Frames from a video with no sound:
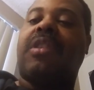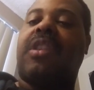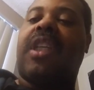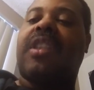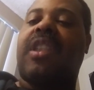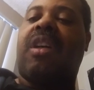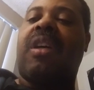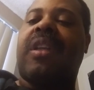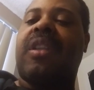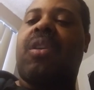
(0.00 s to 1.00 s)
Dickinson
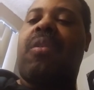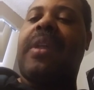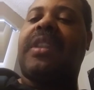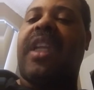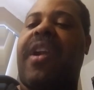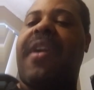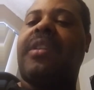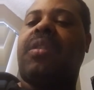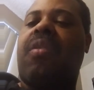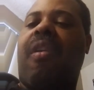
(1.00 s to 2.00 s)
argued in court that
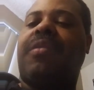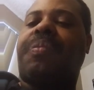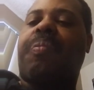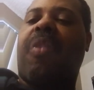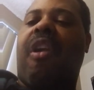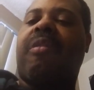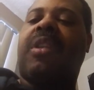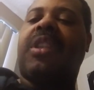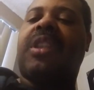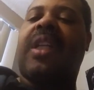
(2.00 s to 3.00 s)

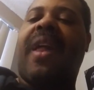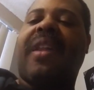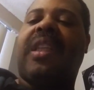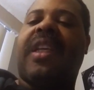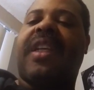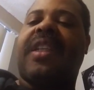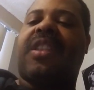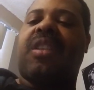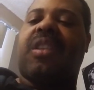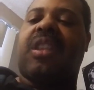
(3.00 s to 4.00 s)
one of the
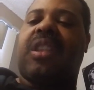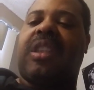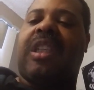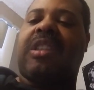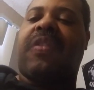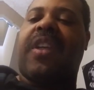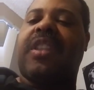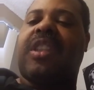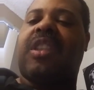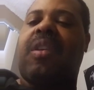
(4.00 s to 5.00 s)
alleged Las Vegas